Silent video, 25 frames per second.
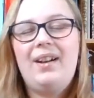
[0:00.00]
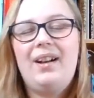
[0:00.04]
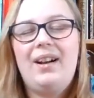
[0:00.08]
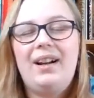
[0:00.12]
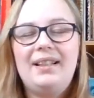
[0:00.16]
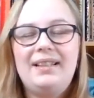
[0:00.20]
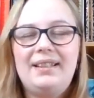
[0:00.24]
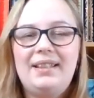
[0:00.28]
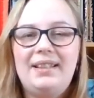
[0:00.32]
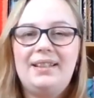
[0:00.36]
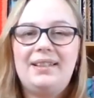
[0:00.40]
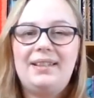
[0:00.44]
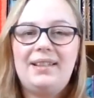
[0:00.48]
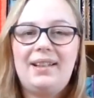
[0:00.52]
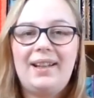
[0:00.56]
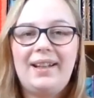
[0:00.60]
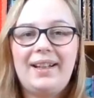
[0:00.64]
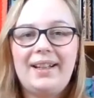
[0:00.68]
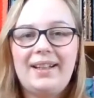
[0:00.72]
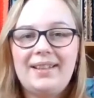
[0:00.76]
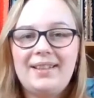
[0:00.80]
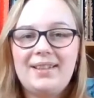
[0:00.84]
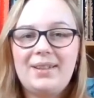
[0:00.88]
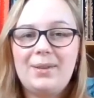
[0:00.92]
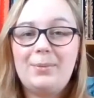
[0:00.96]
I didn't
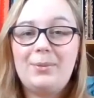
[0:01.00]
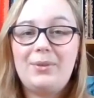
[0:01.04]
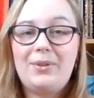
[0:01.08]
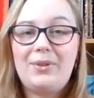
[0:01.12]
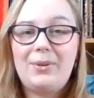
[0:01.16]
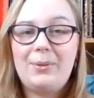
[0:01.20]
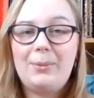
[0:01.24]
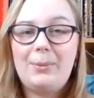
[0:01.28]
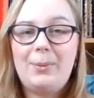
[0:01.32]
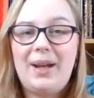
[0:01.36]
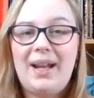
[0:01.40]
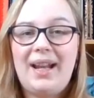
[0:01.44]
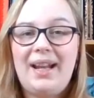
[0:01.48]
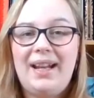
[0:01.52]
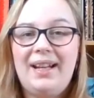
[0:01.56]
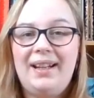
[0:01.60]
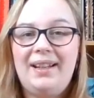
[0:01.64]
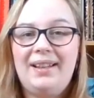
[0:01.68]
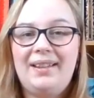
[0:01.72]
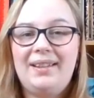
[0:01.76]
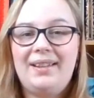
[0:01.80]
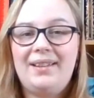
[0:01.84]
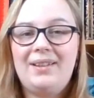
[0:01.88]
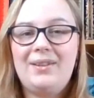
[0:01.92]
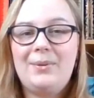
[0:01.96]
like some of the
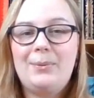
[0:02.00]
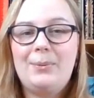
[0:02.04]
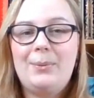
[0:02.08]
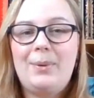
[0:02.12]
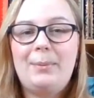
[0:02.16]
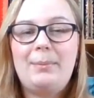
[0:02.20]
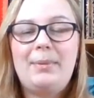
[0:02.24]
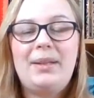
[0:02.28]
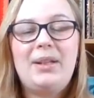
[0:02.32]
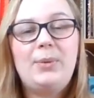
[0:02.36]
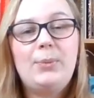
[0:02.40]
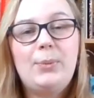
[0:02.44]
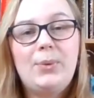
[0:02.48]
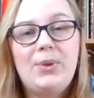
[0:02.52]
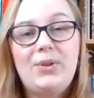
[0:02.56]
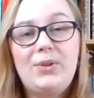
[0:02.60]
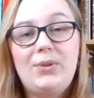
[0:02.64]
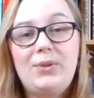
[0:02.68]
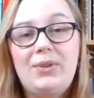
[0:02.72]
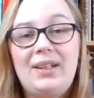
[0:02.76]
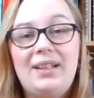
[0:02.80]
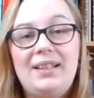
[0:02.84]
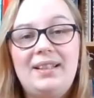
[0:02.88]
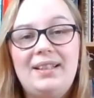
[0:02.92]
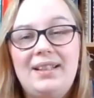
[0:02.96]
way that women were
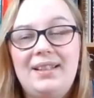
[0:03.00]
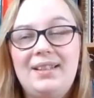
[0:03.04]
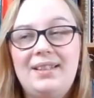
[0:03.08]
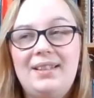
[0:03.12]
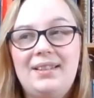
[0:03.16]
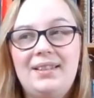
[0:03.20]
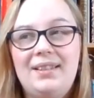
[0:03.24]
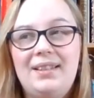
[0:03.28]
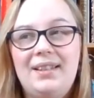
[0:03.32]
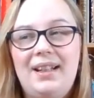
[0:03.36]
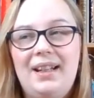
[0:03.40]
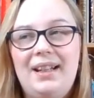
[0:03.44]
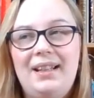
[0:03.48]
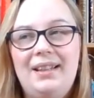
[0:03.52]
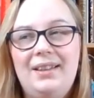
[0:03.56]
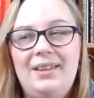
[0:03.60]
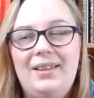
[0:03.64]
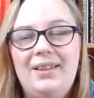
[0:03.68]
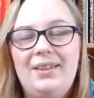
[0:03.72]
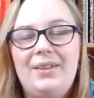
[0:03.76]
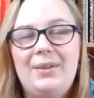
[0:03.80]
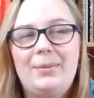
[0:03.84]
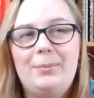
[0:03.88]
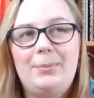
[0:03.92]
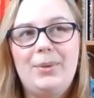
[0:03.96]
treated
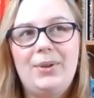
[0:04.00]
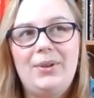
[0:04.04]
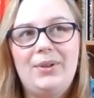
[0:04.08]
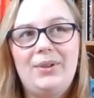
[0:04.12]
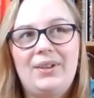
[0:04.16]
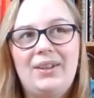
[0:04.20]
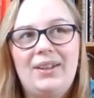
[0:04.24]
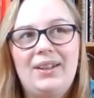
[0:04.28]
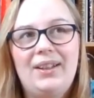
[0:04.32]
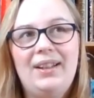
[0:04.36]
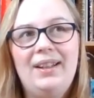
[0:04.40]
in the book,